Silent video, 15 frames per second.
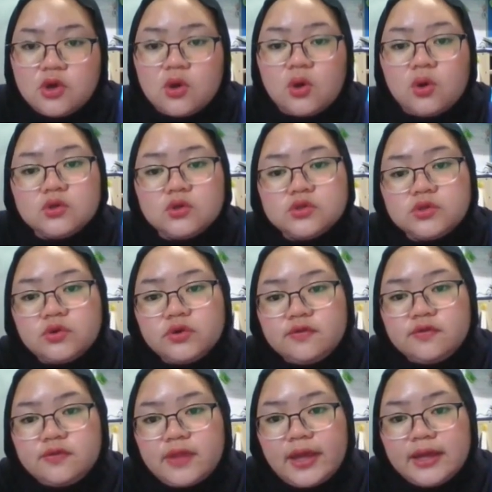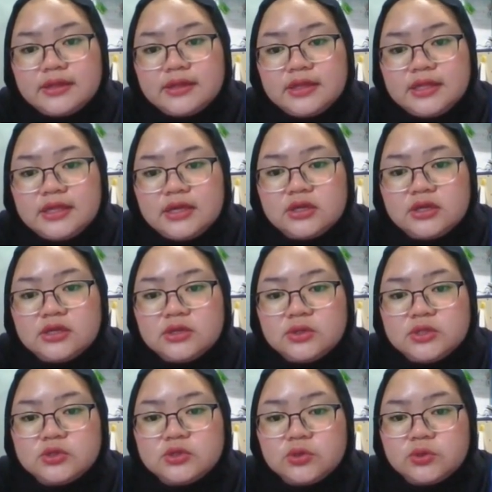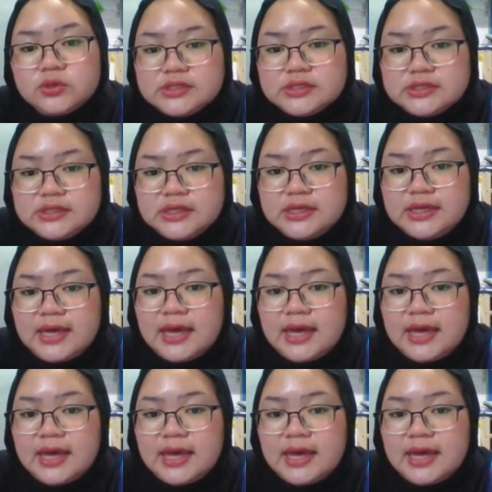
also reflect the aristocracy